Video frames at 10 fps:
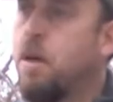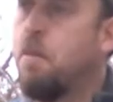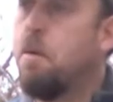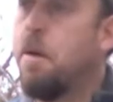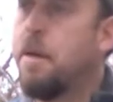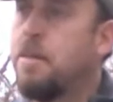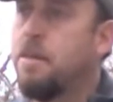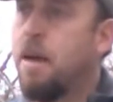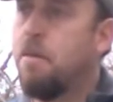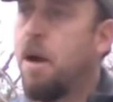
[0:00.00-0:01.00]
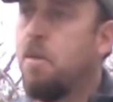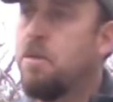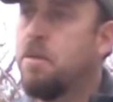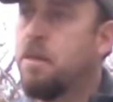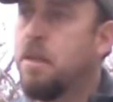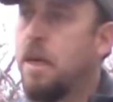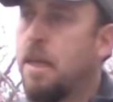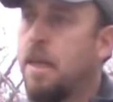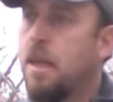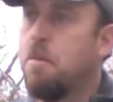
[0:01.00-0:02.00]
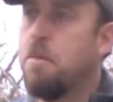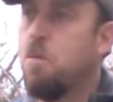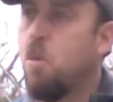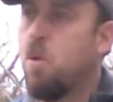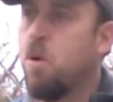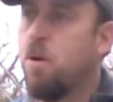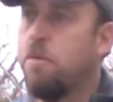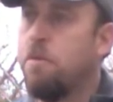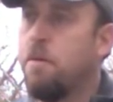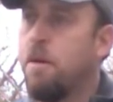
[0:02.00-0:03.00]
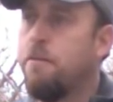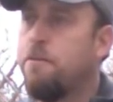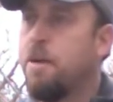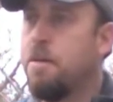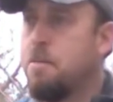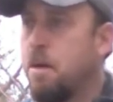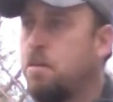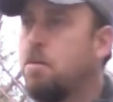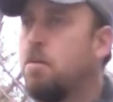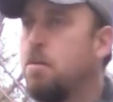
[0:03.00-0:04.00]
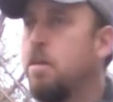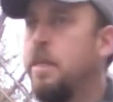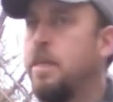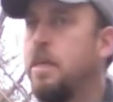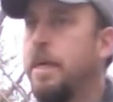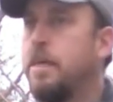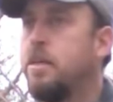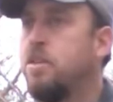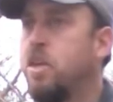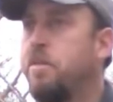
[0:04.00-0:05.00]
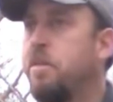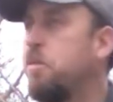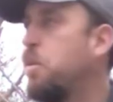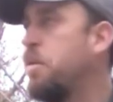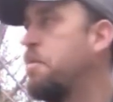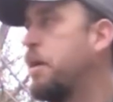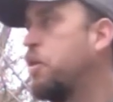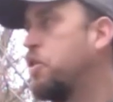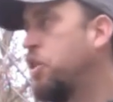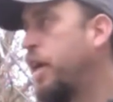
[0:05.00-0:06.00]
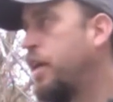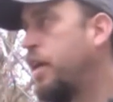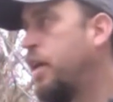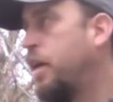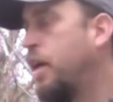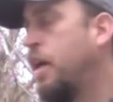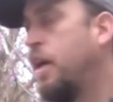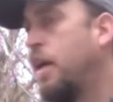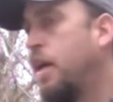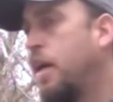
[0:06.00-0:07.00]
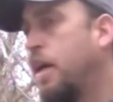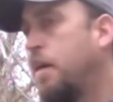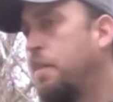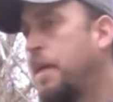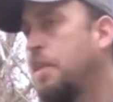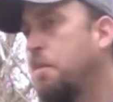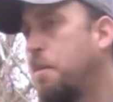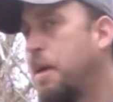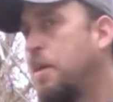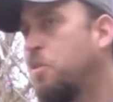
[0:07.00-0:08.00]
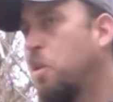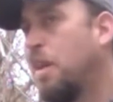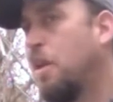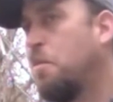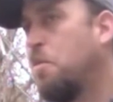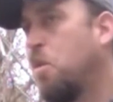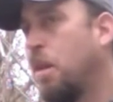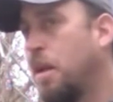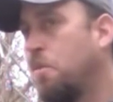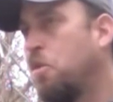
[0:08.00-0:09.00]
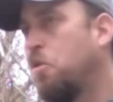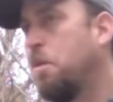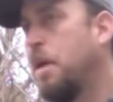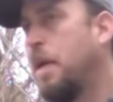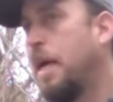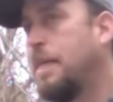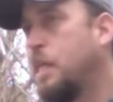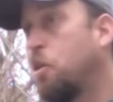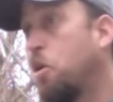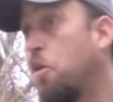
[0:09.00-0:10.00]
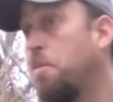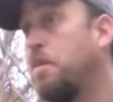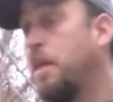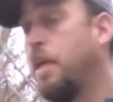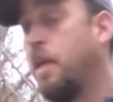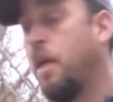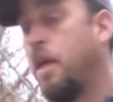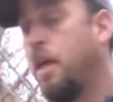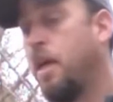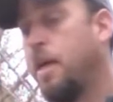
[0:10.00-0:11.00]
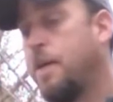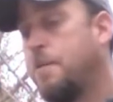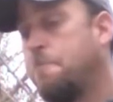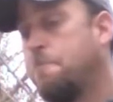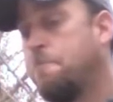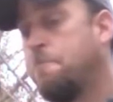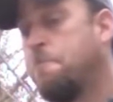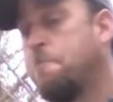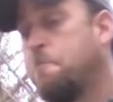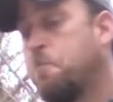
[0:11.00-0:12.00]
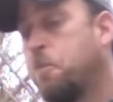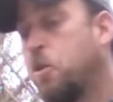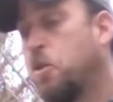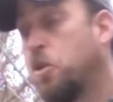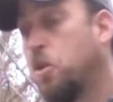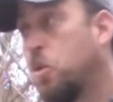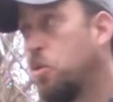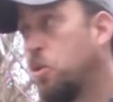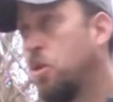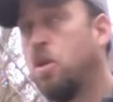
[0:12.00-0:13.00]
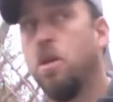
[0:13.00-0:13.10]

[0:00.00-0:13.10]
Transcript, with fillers: Probably because I, I was a, a little bit more uh, fundamental and, and, conservative within my Christianity. Um, yes, my parents were a little bit more liberal, but I did grow up in the um, Christian culture.